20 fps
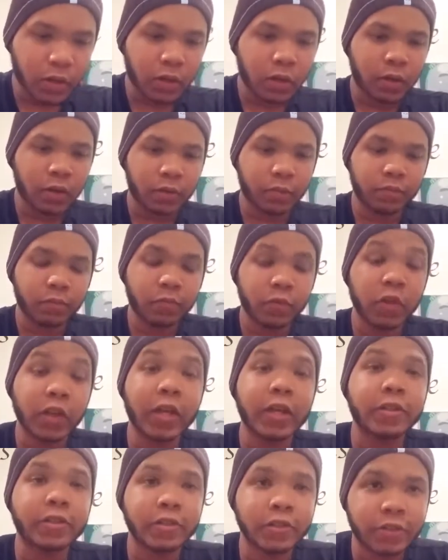
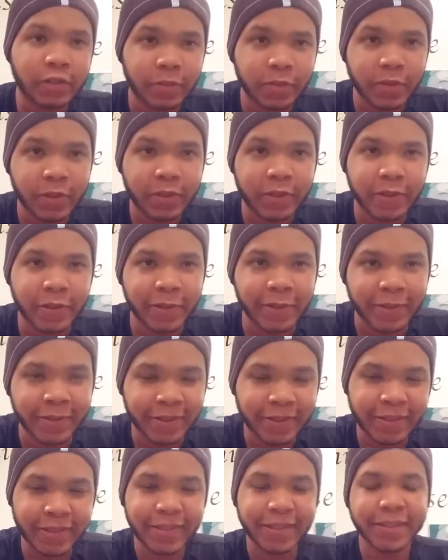Relationship
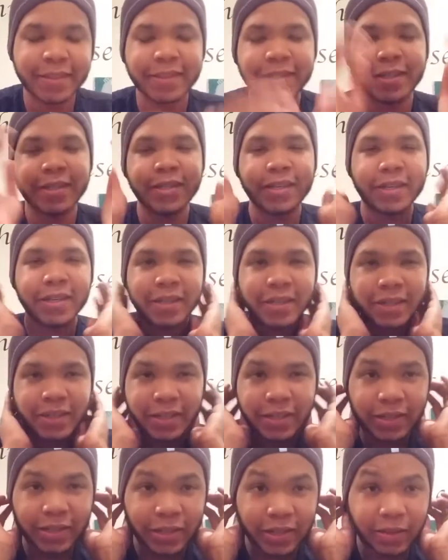issues.
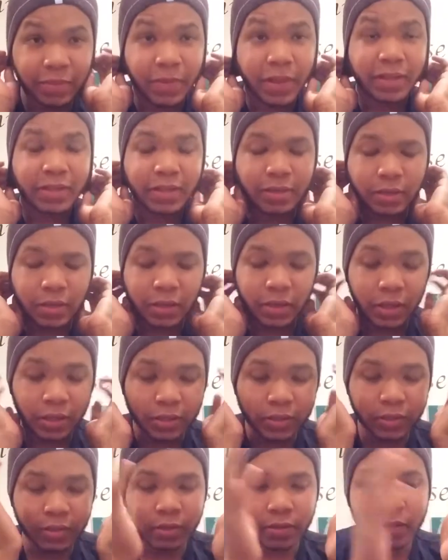That's the thing
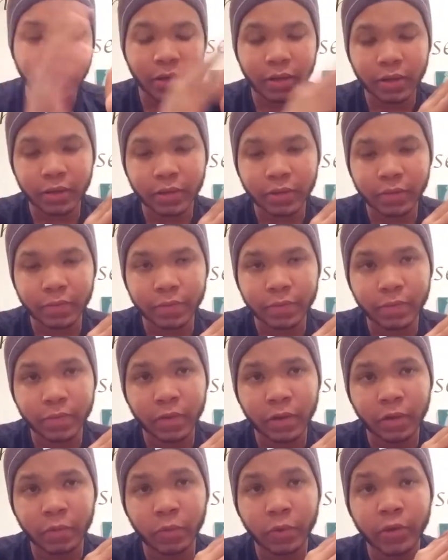that still kind of
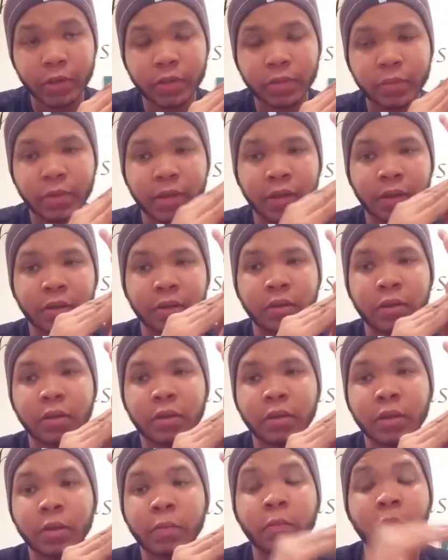weirds me out.
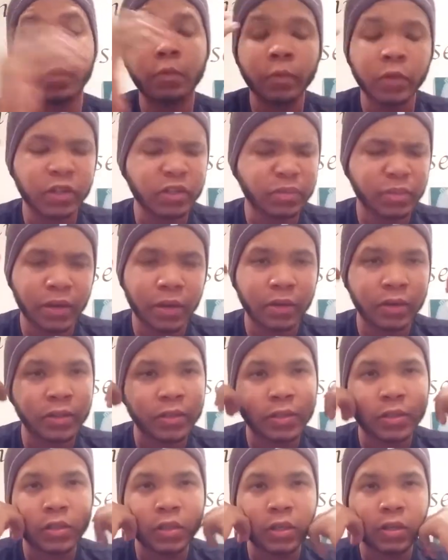
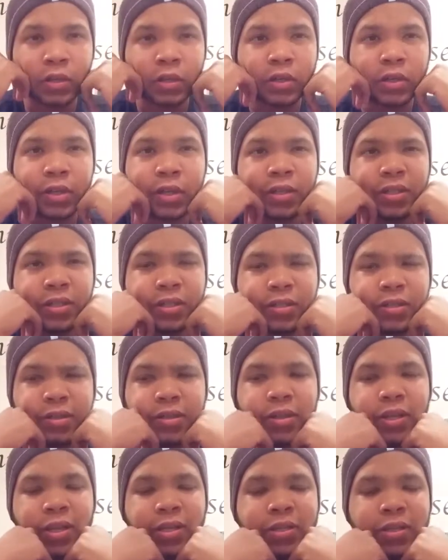That's
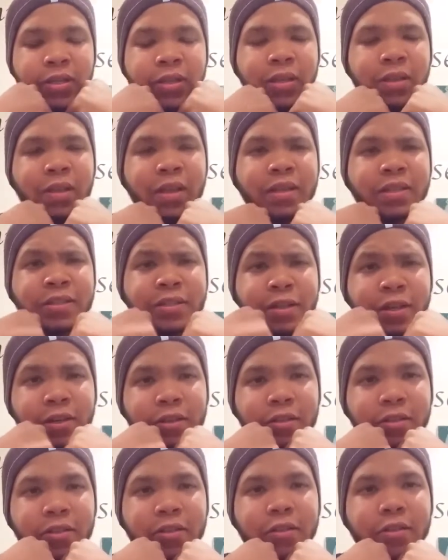the thing that
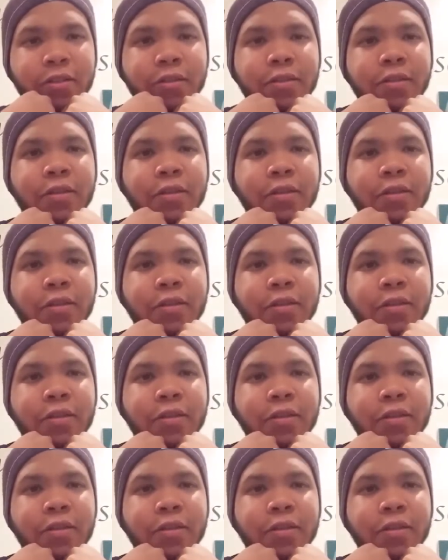sucks.